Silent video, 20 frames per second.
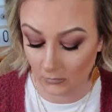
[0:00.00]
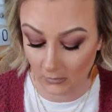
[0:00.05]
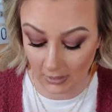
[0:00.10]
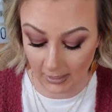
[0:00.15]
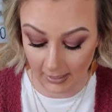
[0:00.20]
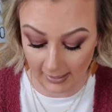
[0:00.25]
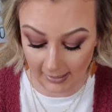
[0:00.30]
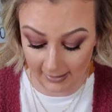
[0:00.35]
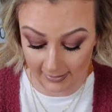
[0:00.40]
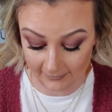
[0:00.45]

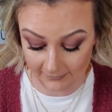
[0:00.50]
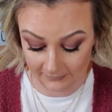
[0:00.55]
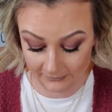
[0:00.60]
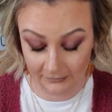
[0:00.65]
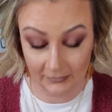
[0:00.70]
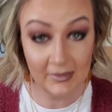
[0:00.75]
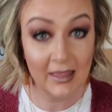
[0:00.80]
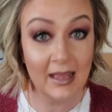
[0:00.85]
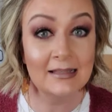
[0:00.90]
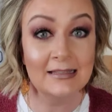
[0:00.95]
Okay,
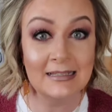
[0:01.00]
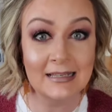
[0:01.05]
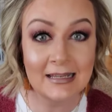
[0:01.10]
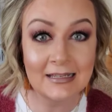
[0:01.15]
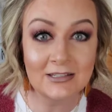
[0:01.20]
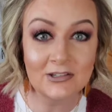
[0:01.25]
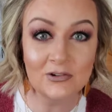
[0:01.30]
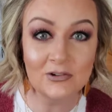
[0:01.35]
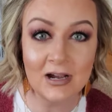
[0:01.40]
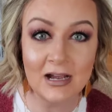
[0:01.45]
that's
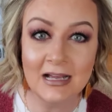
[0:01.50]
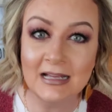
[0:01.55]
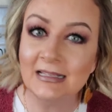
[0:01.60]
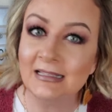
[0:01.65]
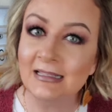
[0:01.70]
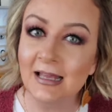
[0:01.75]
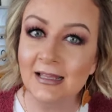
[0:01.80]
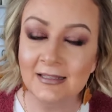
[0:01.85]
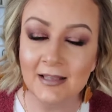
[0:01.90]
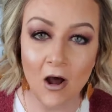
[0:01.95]
it, you guys.
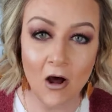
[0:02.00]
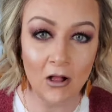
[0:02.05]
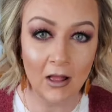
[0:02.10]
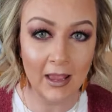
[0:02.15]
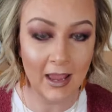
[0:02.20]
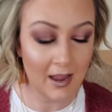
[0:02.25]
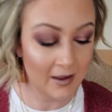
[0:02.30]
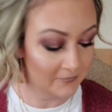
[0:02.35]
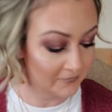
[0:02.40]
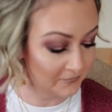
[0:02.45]
That's all I
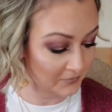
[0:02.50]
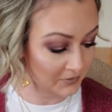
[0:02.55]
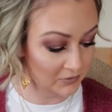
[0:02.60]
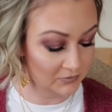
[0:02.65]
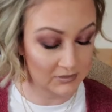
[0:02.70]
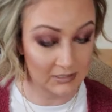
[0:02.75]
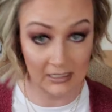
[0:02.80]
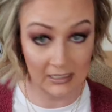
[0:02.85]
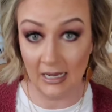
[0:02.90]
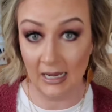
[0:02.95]
have for you
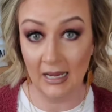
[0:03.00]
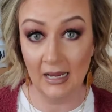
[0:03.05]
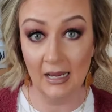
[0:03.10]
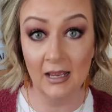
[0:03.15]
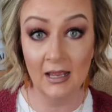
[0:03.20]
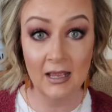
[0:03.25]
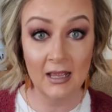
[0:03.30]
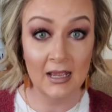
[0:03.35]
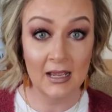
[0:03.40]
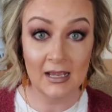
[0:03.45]
today
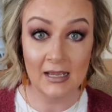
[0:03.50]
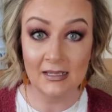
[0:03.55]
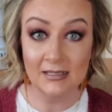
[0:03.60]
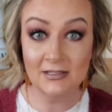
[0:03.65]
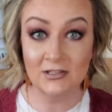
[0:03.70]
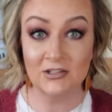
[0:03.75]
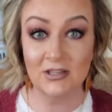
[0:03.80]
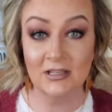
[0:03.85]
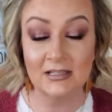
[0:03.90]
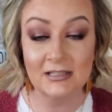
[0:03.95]

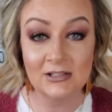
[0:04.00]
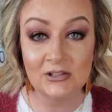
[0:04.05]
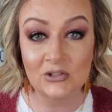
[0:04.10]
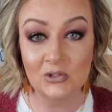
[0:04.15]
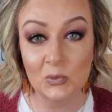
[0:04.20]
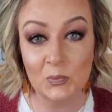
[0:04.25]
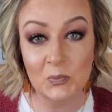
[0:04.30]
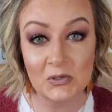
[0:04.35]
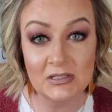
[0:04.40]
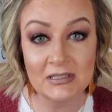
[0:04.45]
is this
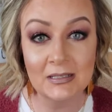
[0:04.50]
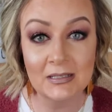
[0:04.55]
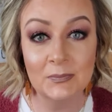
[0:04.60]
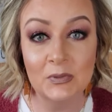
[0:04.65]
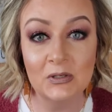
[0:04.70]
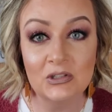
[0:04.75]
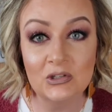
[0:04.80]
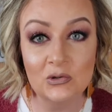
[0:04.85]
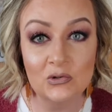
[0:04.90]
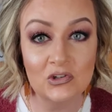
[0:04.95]
super
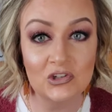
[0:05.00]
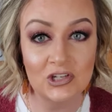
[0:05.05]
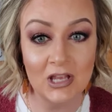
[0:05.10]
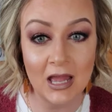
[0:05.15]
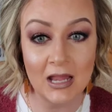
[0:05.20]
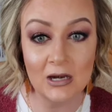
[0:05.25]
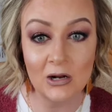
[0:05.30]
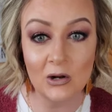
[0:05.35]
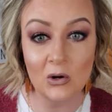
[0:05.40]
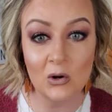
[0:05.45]
simple two
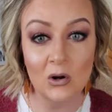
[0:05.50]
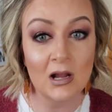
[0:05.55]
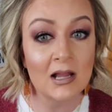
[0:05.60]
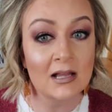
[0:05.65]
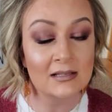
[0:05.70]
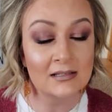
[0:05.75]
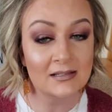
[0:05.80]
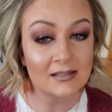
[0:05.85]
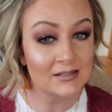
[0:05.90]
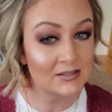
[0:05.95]
shadow
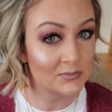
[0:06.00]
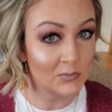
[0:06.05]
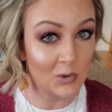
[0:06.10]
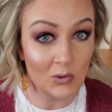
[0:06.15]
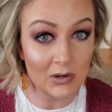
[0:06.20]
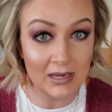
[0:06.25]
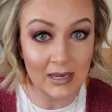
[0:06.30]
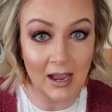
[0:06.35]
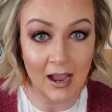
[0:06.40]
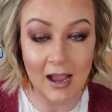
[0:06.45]

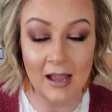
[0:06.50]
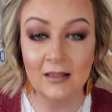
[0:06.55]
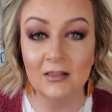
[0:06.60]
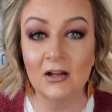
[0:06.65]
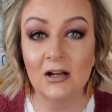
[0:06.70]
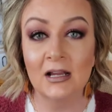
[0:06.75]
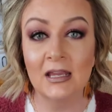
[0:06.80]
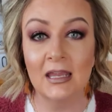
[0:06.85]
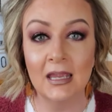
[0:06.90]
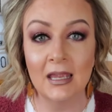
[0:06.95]
smoky eye
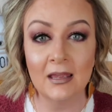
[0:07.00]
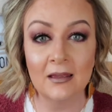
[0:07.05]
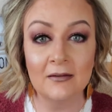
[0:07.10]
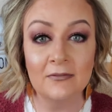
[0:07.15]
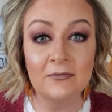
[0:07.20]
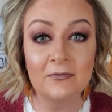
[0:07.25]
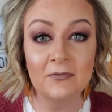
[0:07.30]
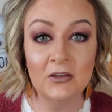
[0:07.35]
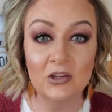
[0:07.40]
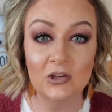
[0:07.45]
look.
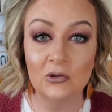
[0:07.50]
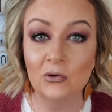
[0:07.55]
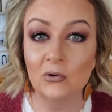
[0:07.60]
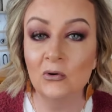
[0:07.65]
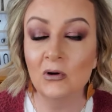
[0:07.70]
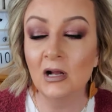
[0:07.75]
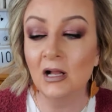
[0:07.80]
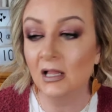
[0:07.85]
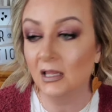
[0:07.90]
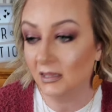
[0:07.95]
If
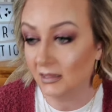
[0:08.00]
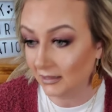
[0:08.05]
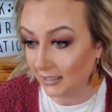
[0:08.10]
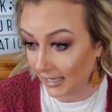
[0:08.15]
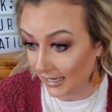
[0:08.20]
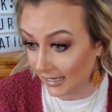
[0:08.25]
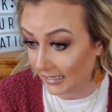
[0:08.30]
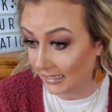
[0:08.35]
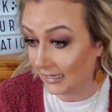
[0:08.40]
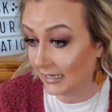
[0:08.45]
you
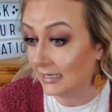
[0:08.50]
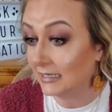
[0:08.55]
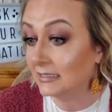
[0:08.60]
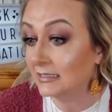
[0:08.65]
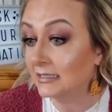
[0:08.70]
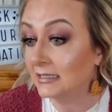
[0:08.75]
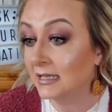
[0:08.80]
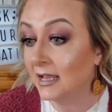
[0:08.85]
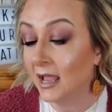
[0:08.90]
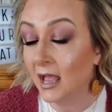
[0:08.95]
like
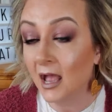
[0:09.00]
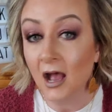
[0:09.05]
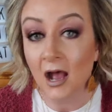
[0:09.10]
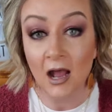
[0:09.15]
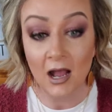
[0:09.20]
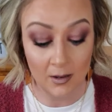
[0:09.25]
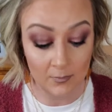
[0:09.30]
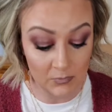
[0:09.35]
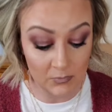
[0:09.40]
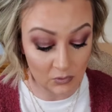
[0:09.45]
it,
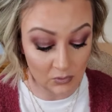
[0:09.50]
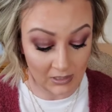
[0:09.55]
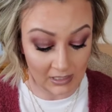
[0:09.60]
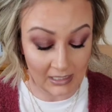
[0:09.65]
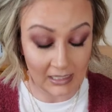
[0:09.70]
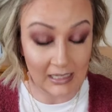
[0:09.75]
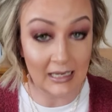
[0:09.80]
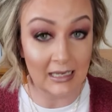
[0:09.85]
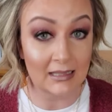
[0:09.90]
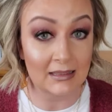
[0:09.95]
um, you
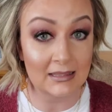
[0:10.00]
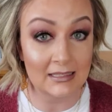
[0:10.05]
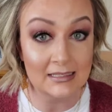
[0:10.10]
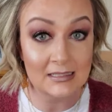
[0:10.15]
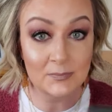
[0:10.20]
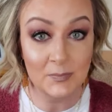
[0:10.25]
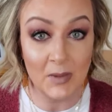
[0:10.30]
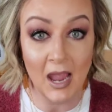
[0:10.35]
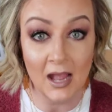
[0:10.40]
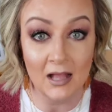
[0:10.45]
can get
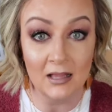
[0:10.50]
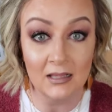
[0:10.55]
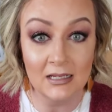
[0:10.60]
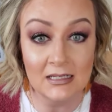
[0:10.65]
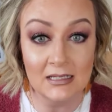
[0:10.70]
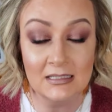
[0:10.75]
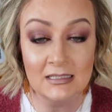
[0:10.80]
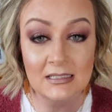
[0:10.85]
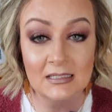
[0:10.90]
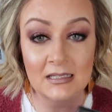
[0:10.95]
this
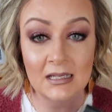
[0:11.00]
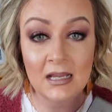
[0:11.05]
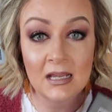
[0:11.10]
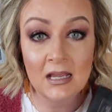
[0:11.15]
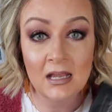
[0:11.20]
palette